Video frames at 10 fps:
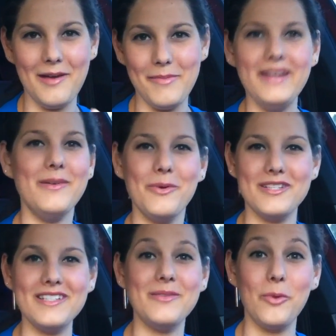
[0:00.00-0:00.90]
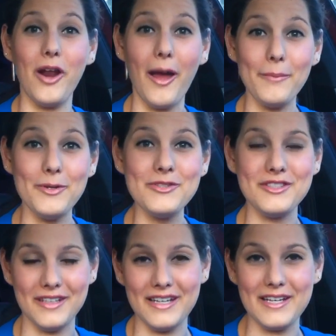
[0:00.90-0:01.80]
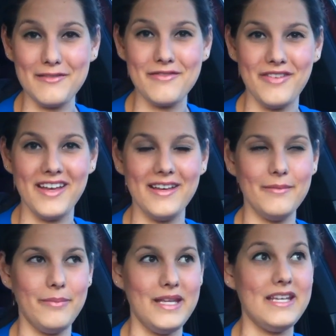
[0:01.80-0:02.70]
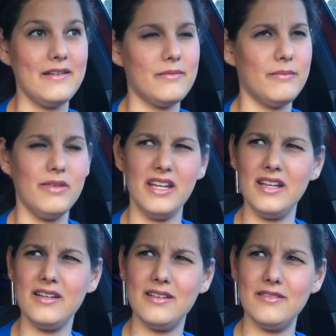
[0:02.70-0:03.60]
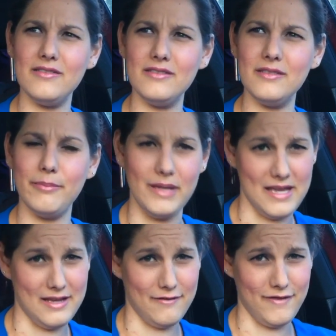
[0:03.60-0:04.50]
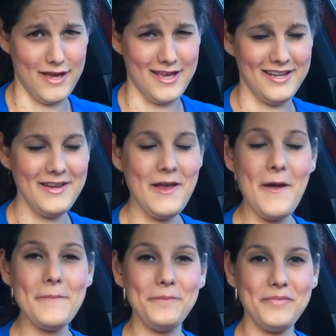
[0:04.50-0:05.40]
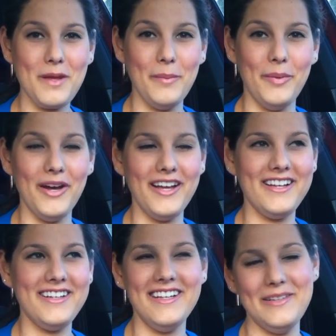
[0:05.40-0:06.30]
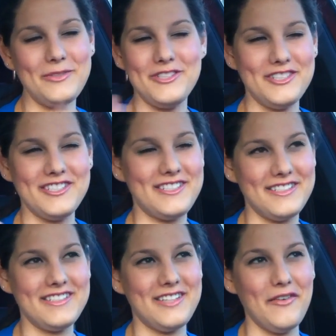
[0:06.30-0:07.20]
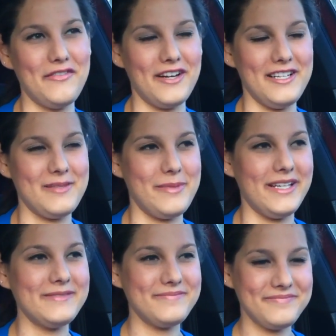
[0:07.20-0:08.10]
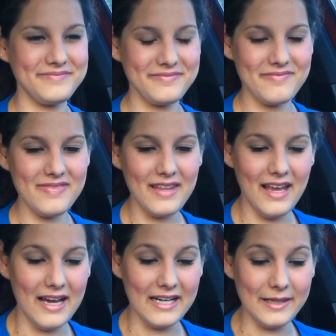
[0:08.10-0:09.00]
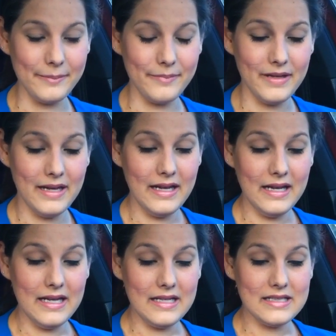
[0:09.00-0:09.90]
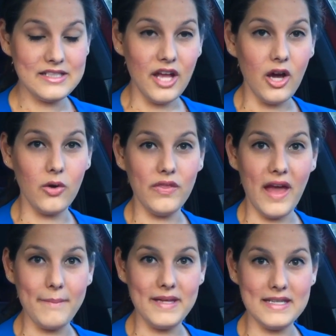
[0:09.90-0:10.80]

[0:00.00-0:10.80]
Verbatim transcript: I mean, it wasn't what I'm used to getting fed, being getting being fed. But it was just so funny to me. Um, so that